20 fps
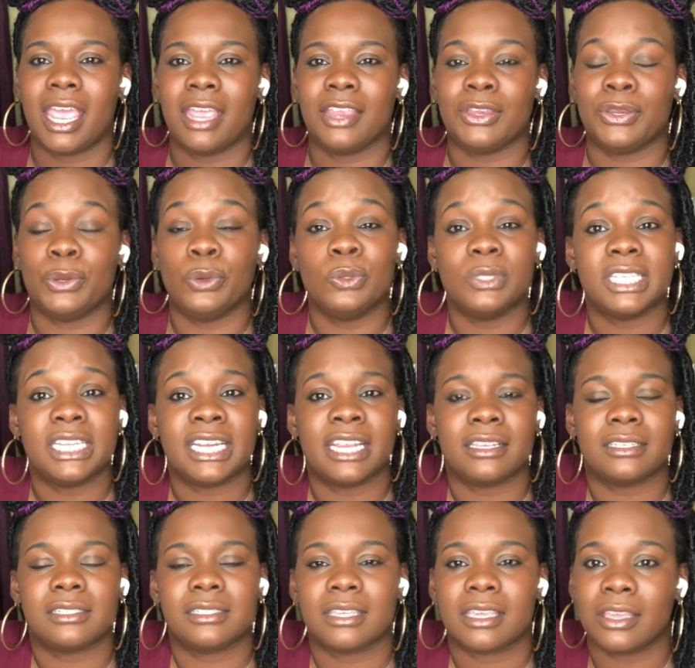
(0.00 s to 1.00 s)
using their
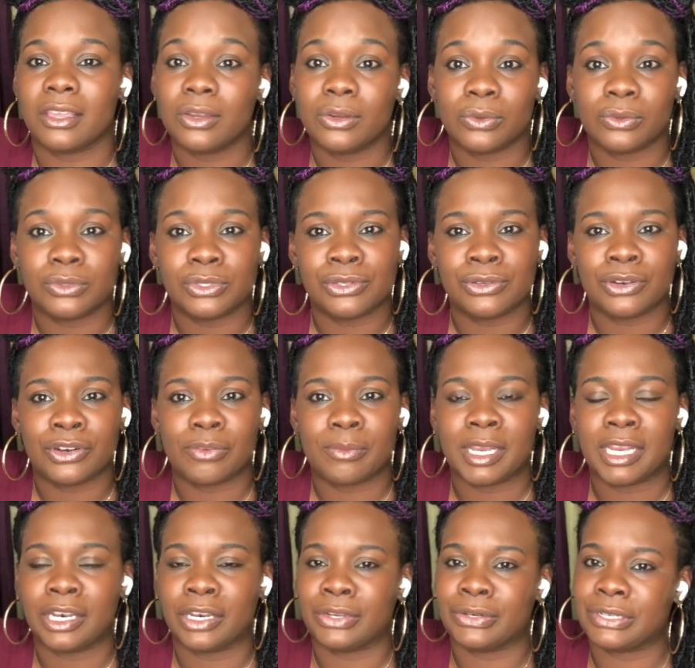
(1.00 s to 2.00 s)
skills, you know what I
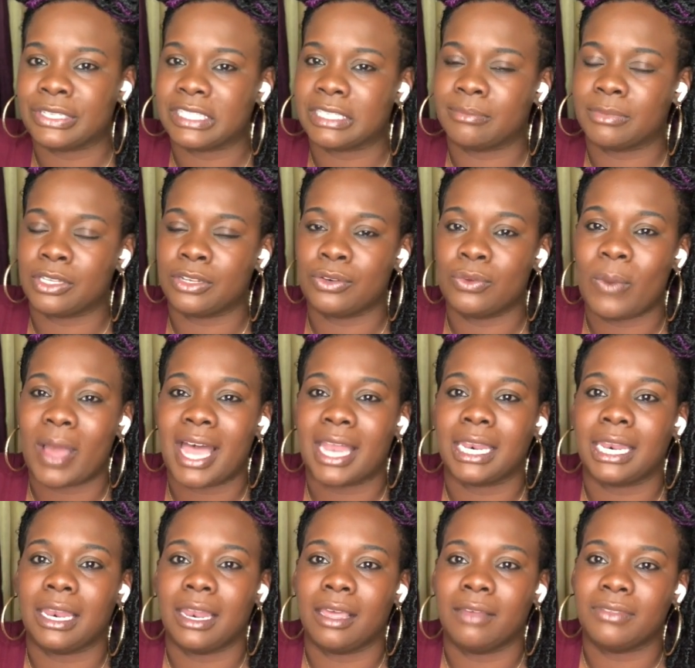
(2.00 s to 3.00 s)
mean, learning something new. I
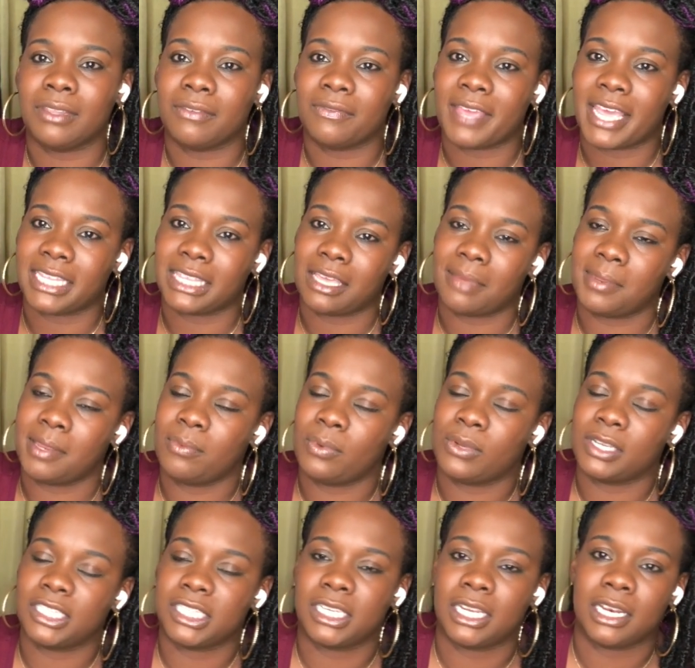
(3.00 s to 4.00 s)
love the fact that people are
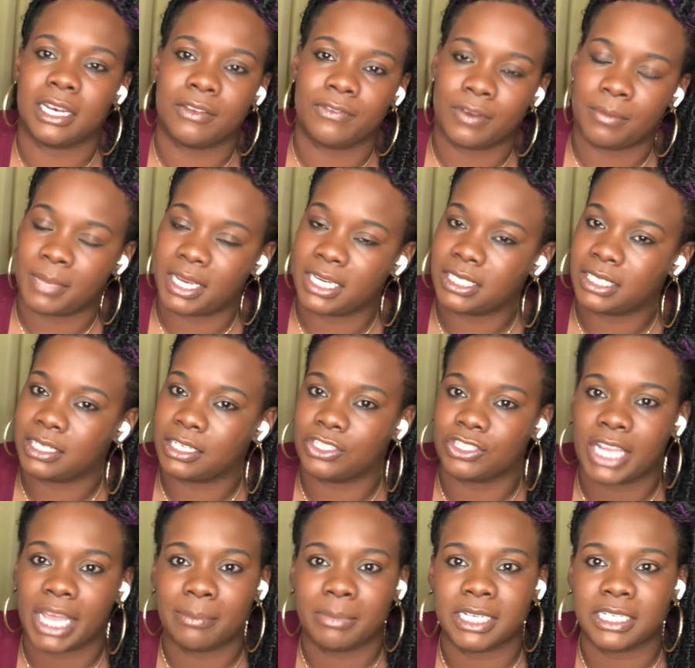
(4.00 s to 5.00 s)
sharing information and
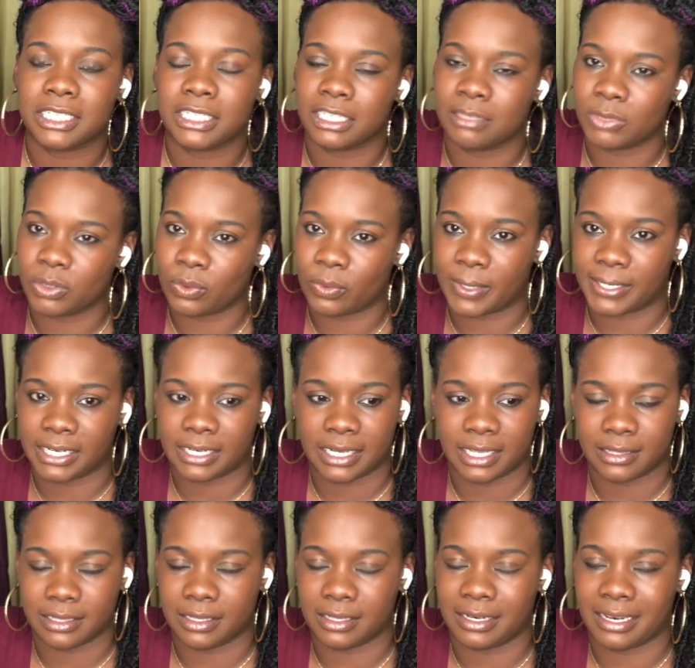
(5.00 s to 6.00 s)
dropping gems with one
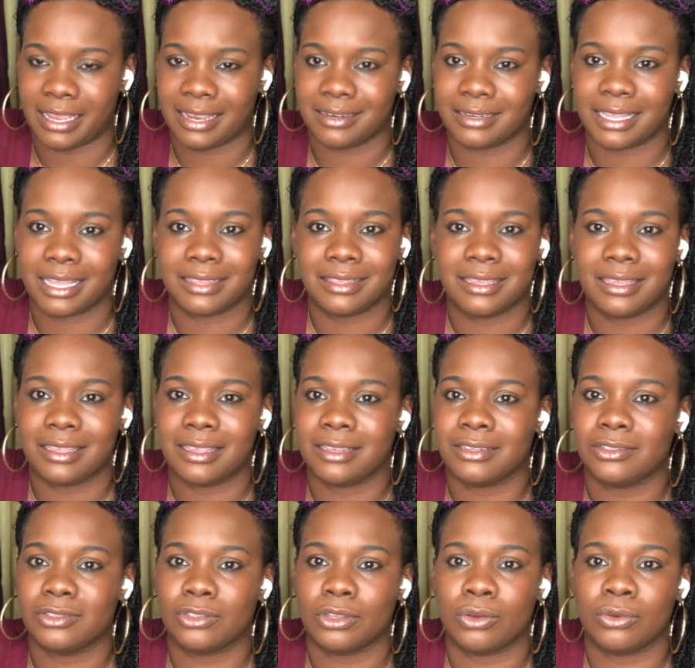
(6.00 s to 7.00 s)
another. Like, that thing
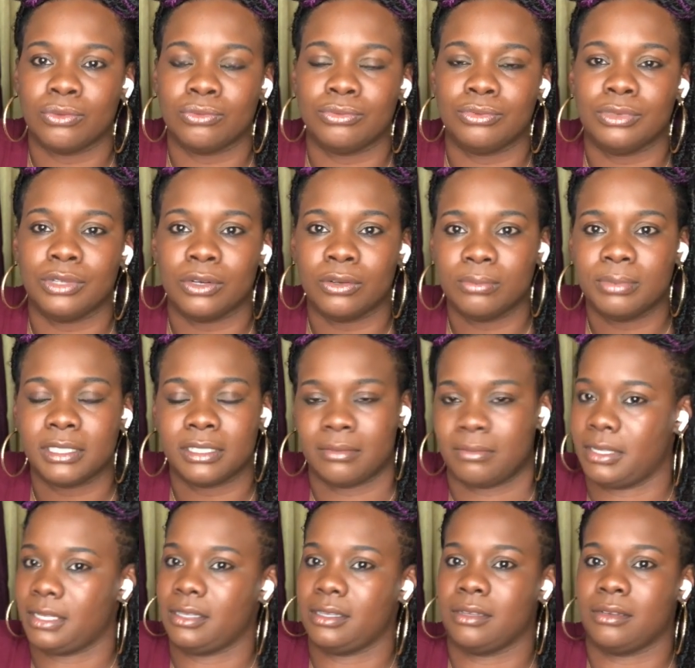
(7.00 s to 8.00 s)
is so dope to
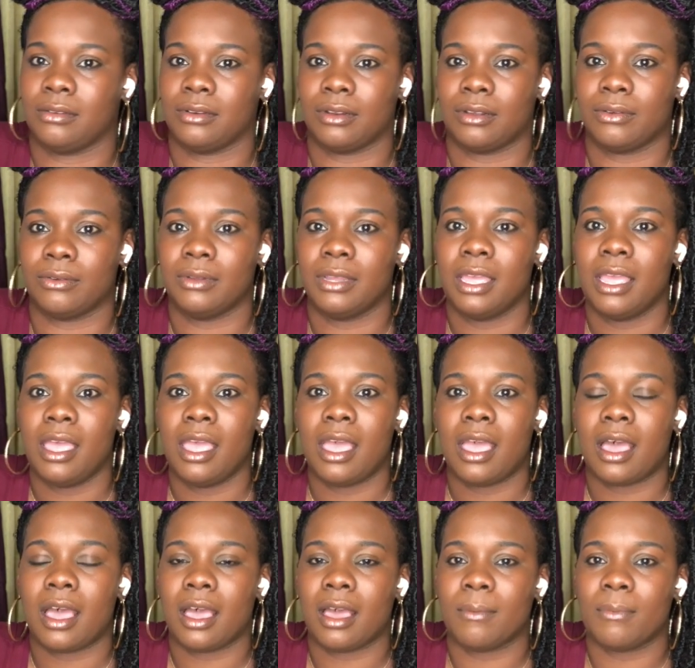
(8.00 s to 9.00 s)
me, you know.
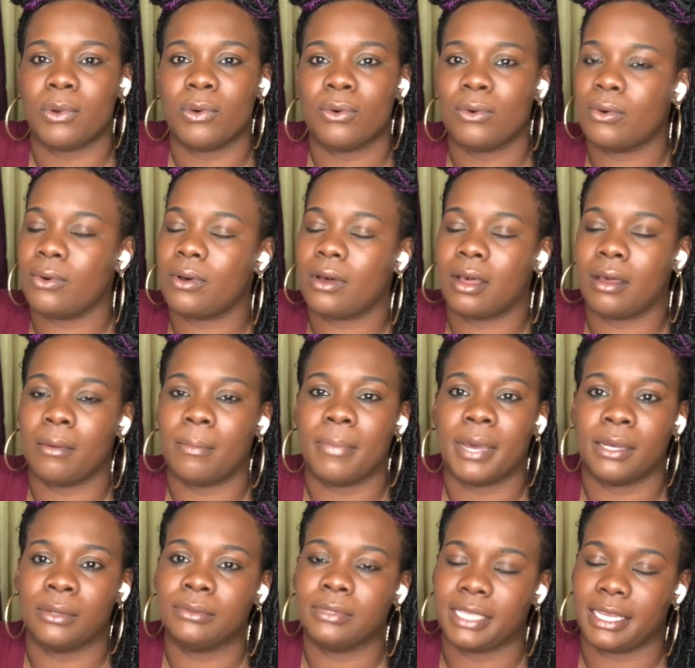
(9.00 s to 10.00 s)
I'm all
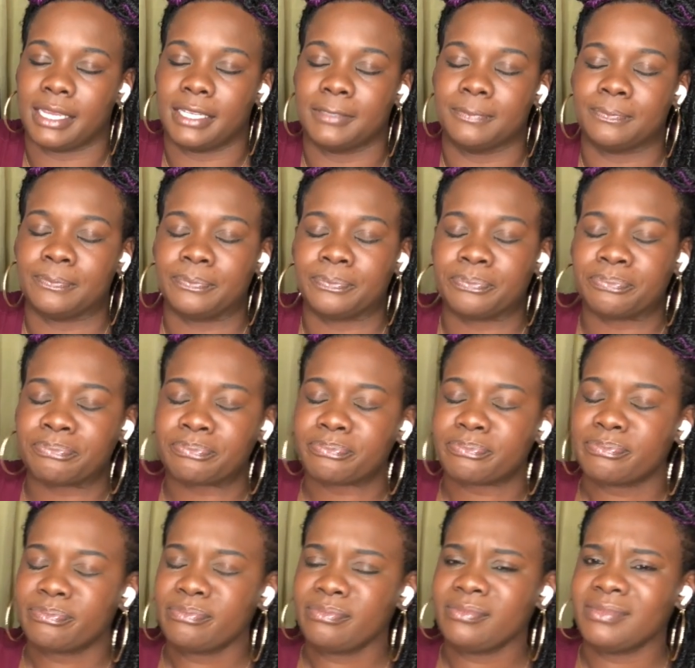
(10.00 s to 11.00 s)
about that.
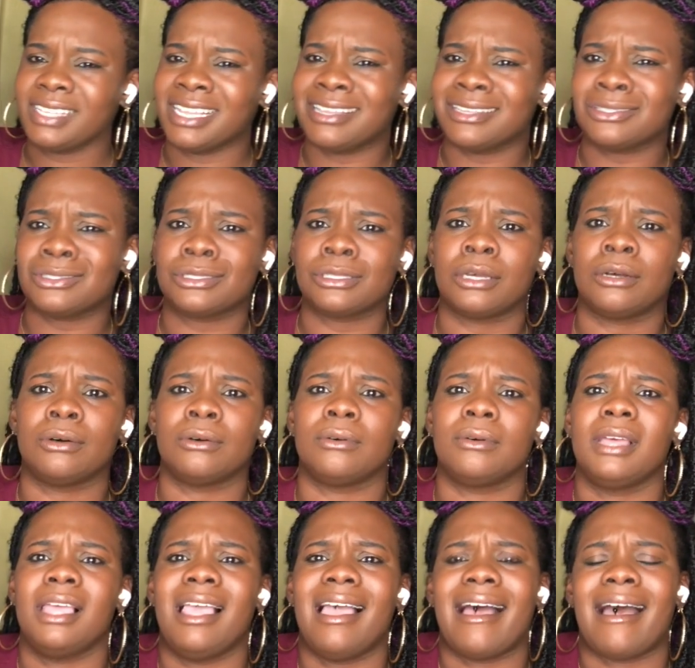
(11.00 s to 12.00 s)
And so
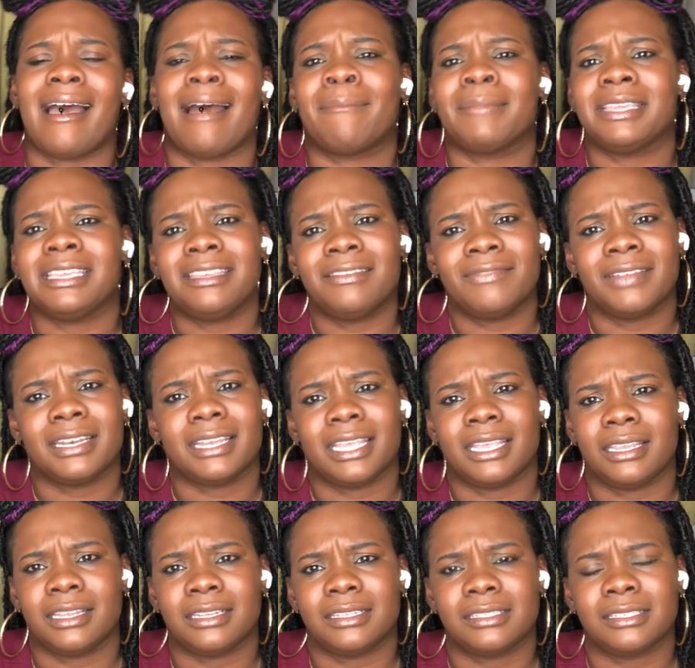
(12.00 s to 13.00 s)
I'm even
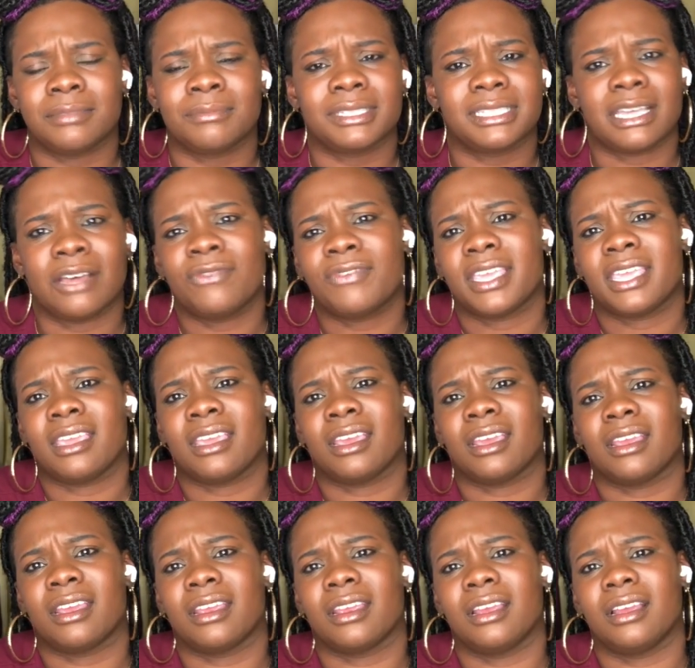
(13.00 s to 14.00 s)
in some
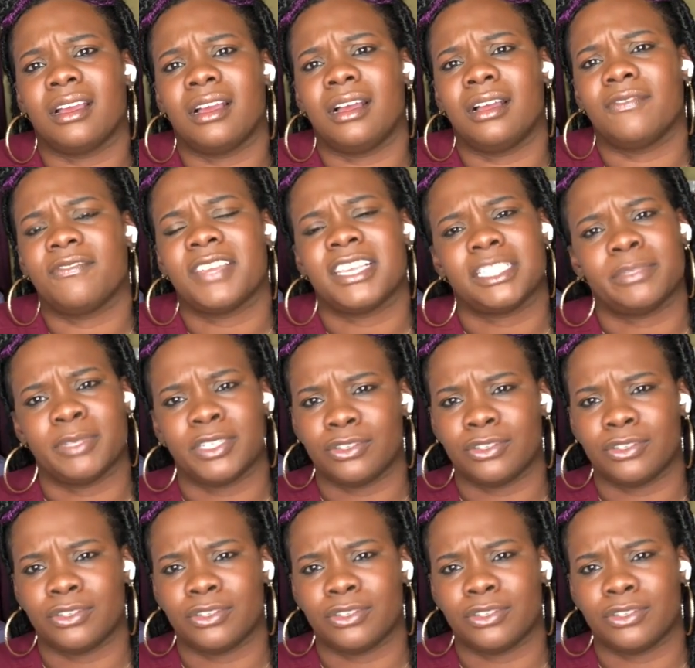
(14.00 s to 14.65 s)
self-care Facebook